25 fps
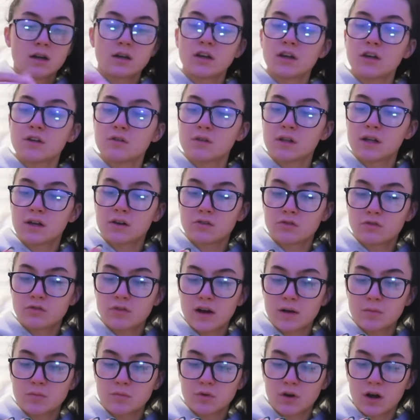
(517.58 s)
Cute little
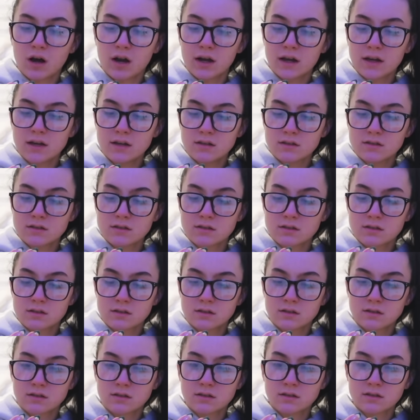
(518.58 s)
fun products.
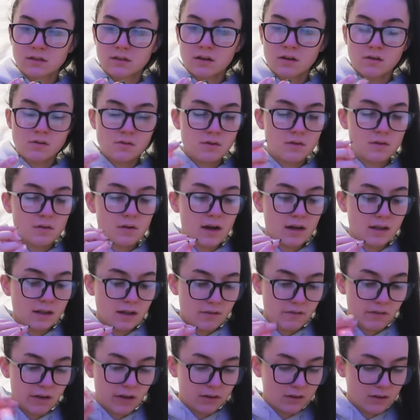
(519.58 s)
Oh, I
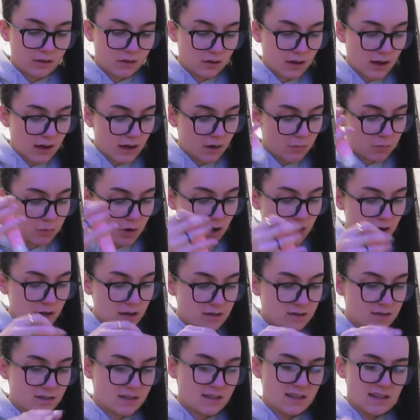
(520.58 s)
love it. Little hair
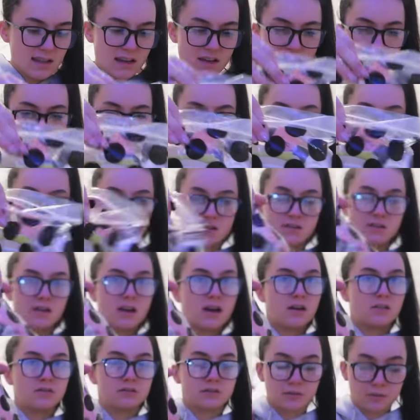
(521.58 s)
products. This is actually a lot of
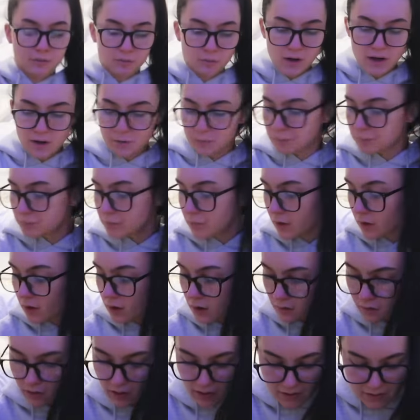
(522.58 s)
stuff. Wow.
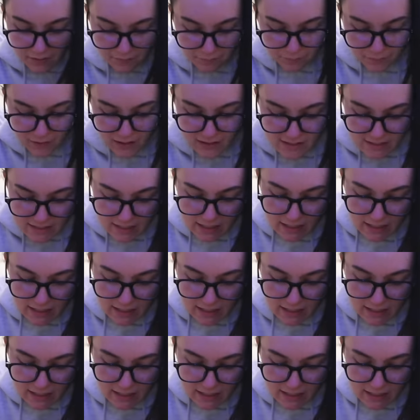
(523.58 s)
Okay, that's